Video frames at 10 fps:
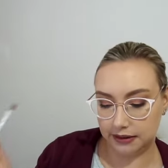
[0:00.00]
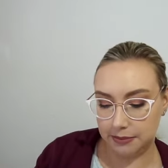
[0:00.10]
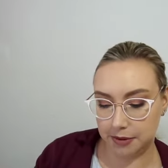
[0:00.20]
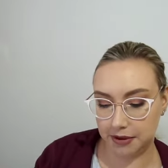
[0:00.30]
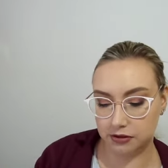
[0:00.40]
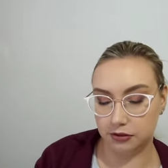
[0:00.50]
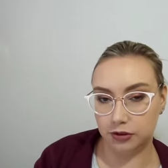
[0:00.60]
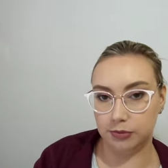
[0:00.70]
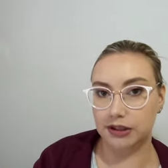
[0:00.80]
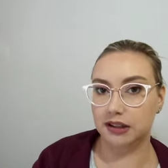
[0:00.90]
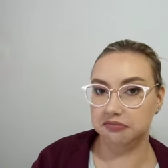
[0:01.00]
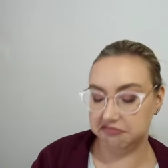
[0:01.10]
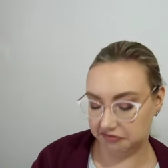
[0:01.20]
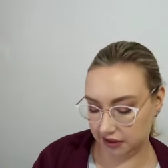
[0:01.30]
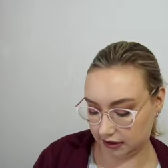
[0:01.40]
Lippy Pencil formula.
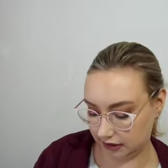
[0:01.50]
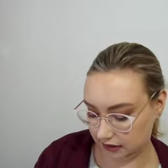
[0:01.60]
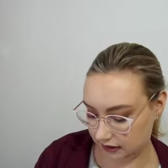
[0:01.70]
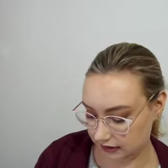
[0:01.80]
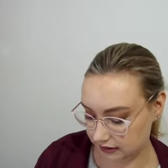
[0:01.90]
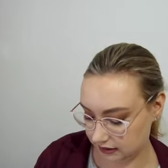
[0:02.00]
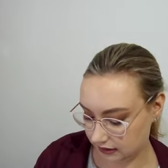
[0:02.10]
Very nice.